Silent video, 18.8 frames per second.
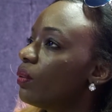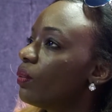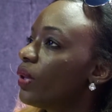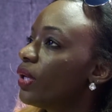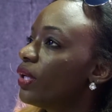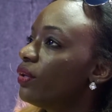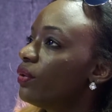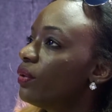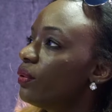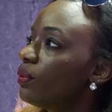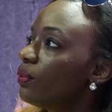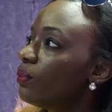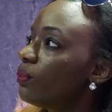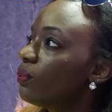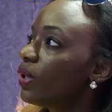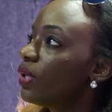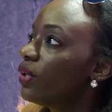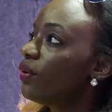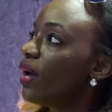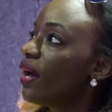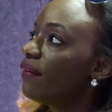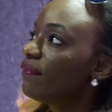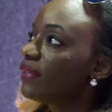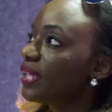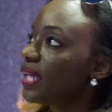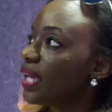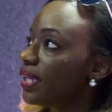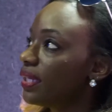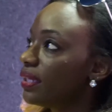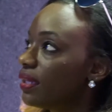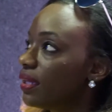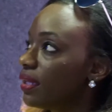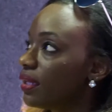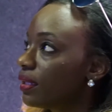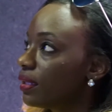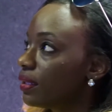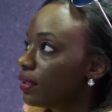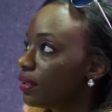when you when you have an
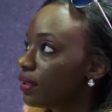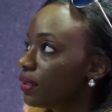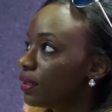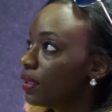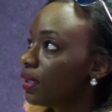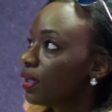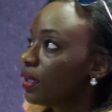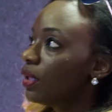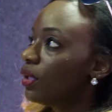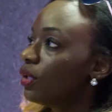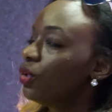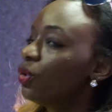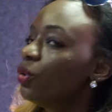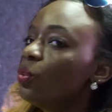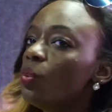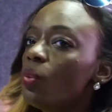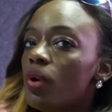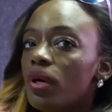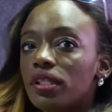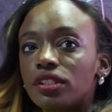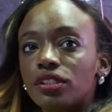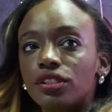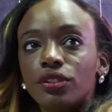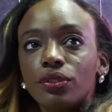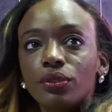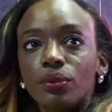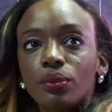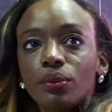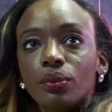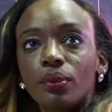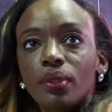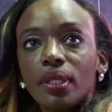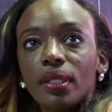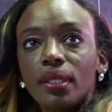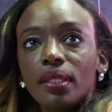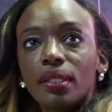idea, you want to